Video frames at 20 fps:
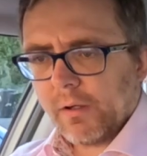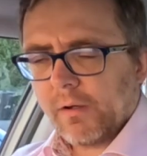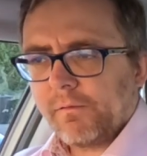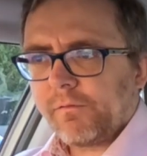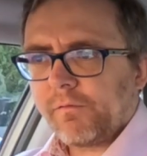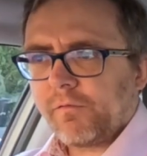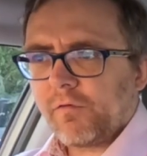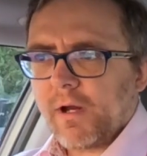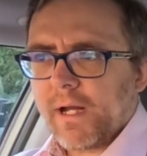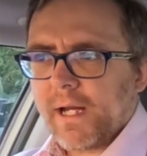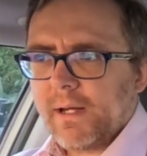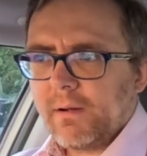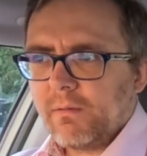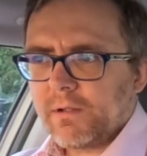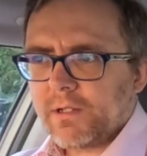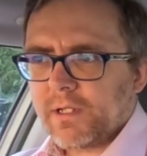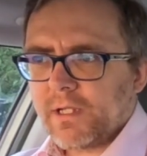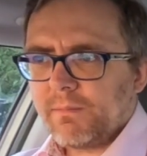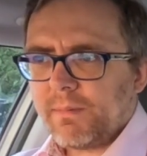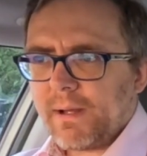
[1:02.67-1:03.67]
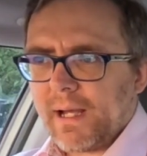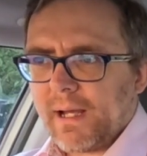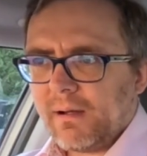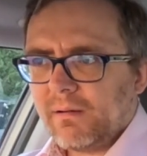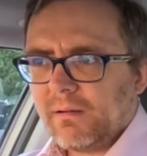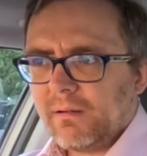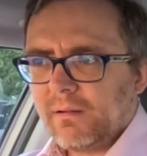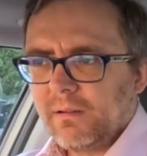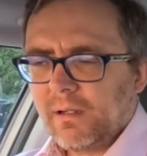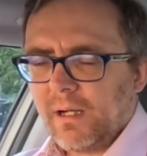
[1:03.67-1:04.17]
of 3, which is
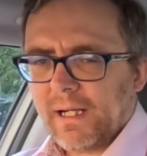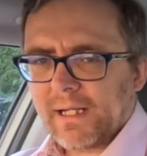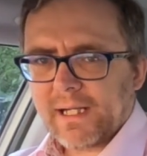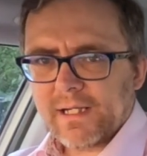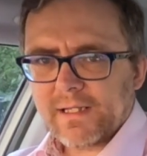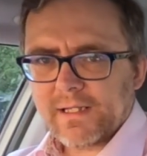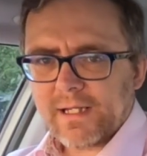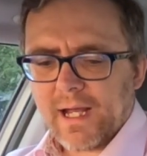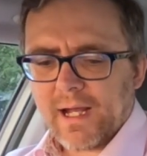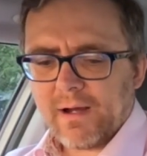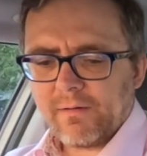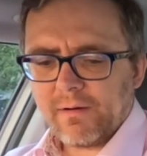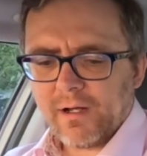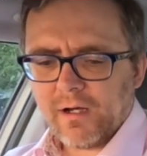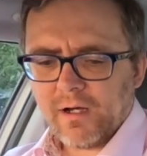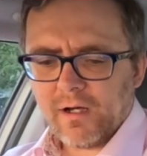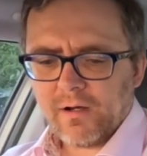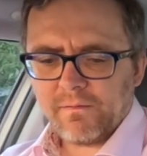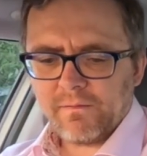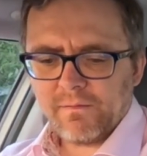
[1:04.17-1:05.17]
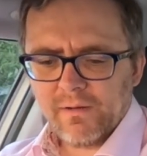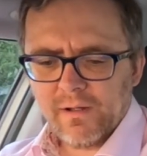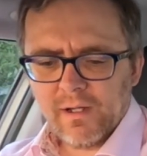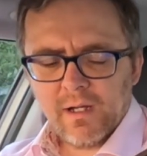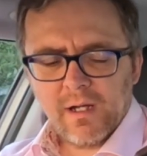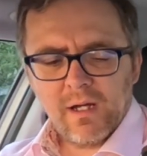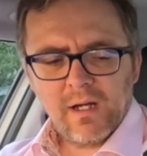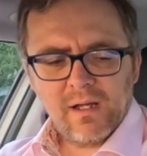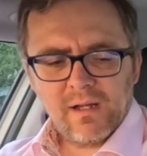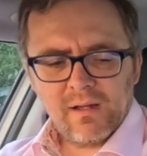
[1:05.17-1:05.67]
about, I guess, an hour and a half.
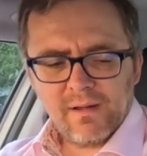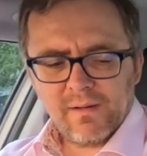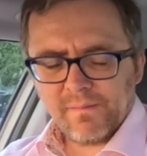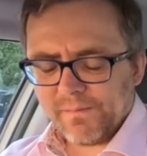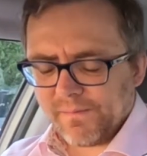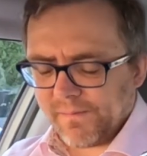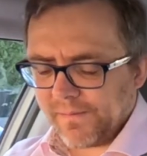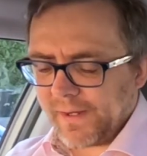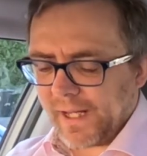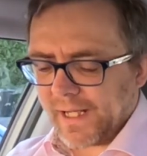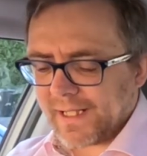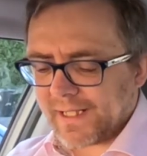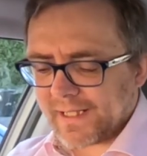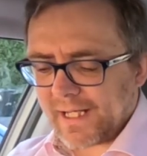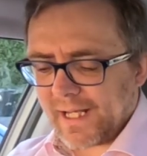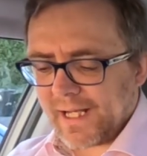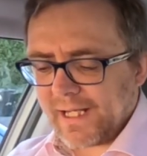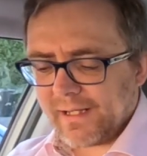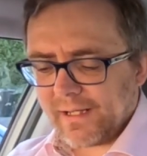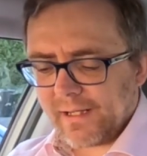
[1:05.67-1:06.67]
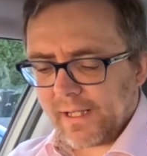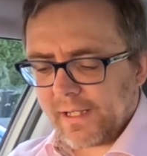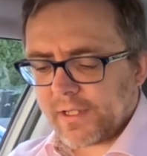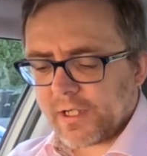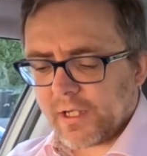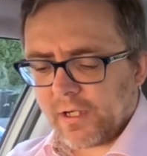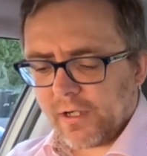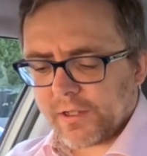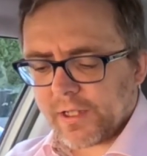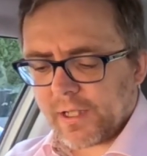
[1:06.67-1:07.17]
They say that they
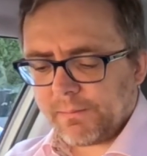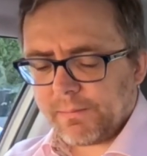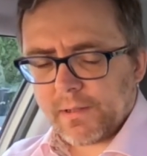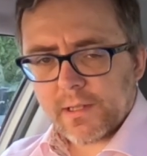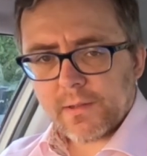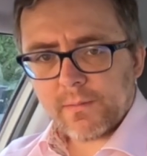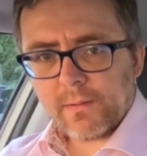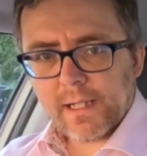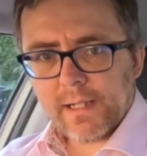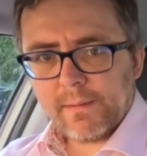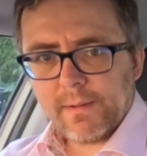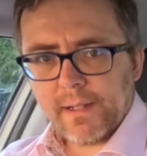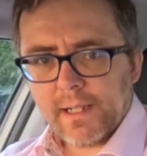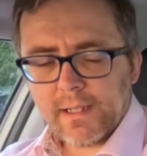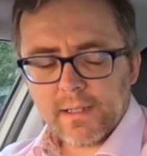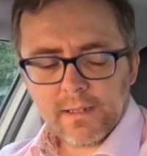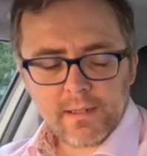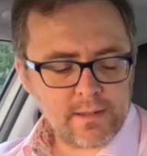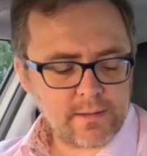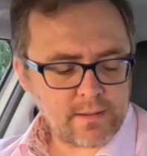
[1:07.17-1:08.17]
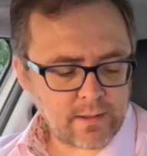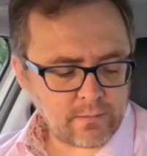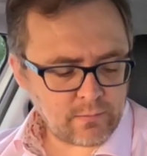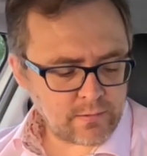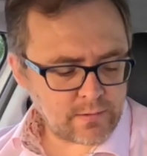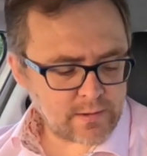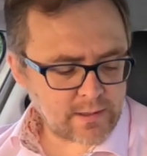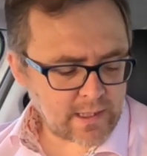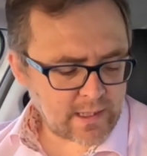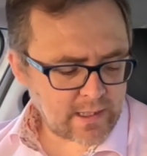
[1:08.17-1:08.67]
charge up in 20 minutes, so we'll
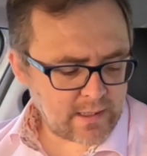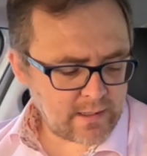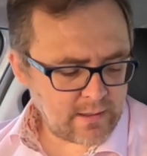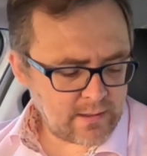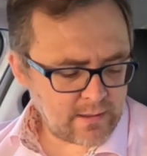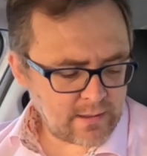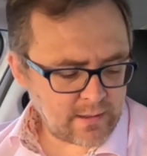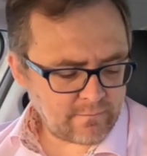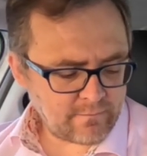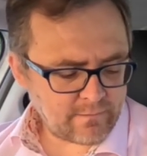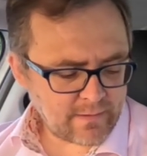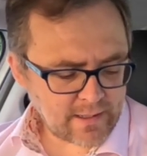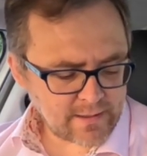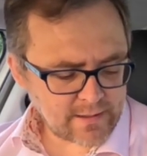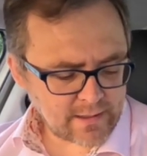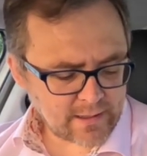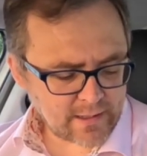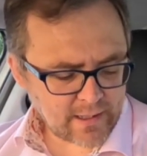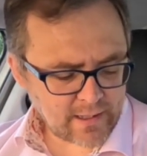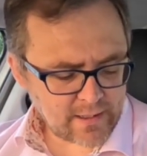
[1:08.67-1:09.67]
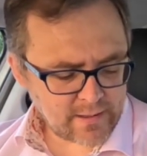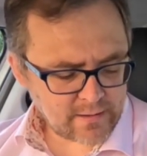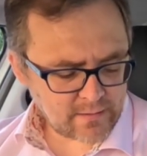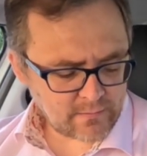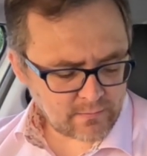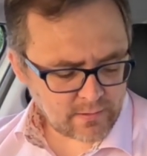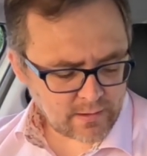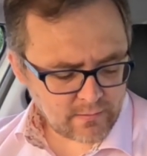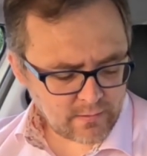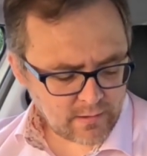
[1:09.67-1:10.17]
see if that's the case as
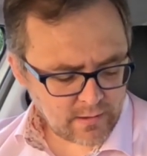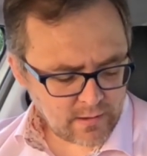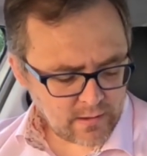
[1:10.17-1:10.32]
well.